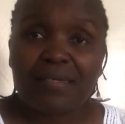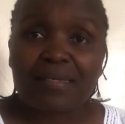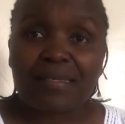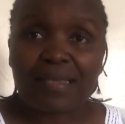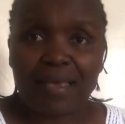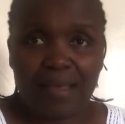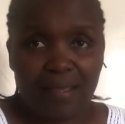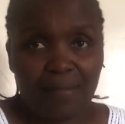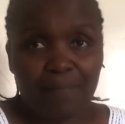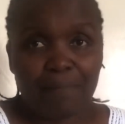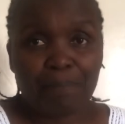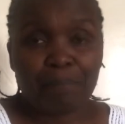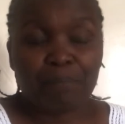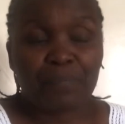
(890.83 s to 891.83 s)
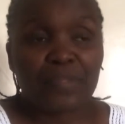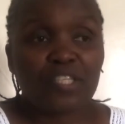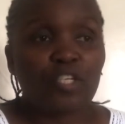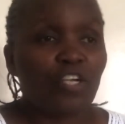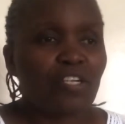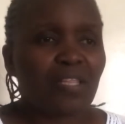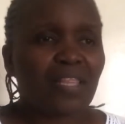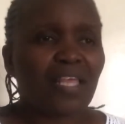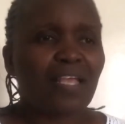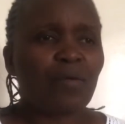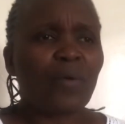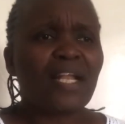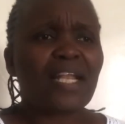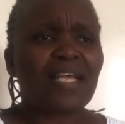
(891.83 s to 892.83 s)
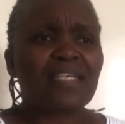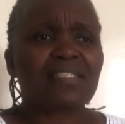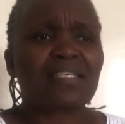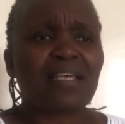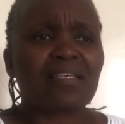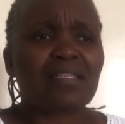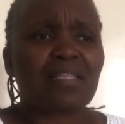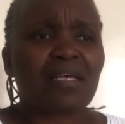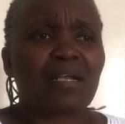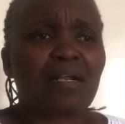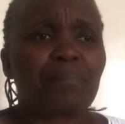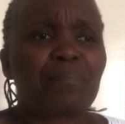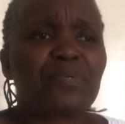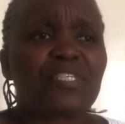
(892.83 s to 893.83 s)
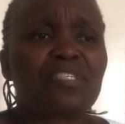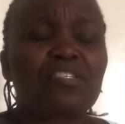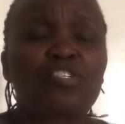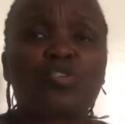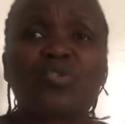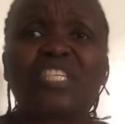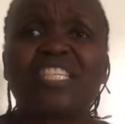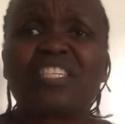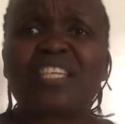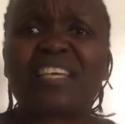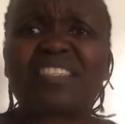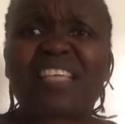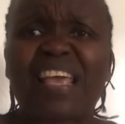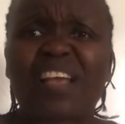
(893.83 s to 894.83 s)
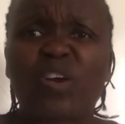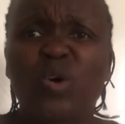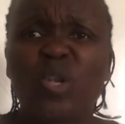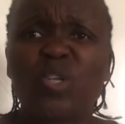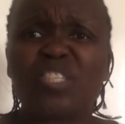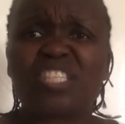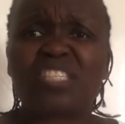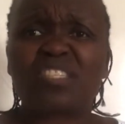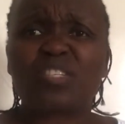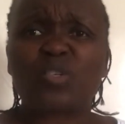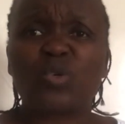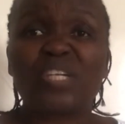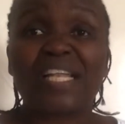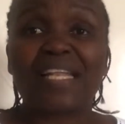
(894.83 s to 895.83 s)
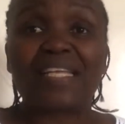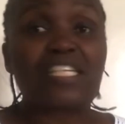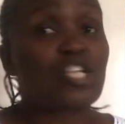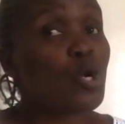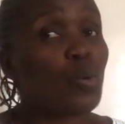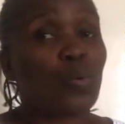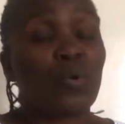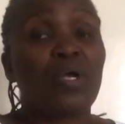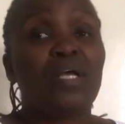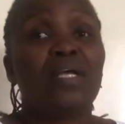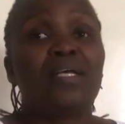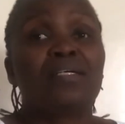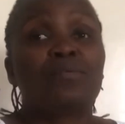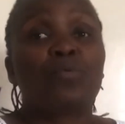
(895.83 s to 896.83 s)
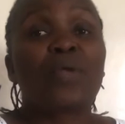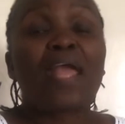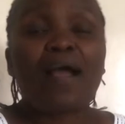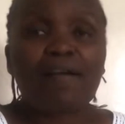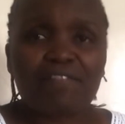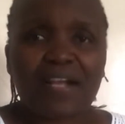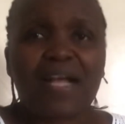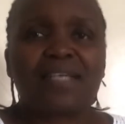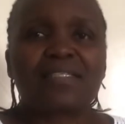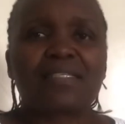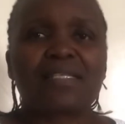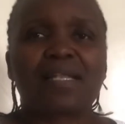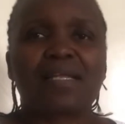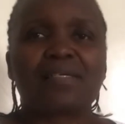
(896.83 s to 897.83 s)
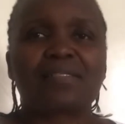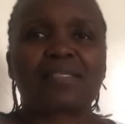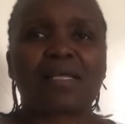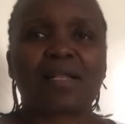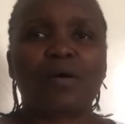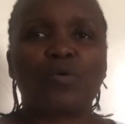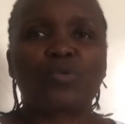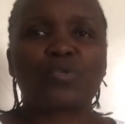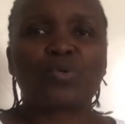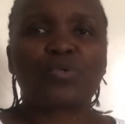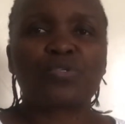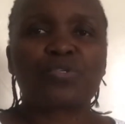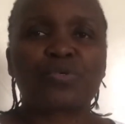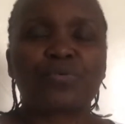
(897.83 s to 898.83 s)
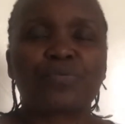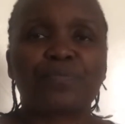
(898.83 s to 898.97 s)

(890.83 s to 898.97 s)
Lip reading: Yeah. Don't think when I say therapist, you need a psychologist only. No. We have counselors around also.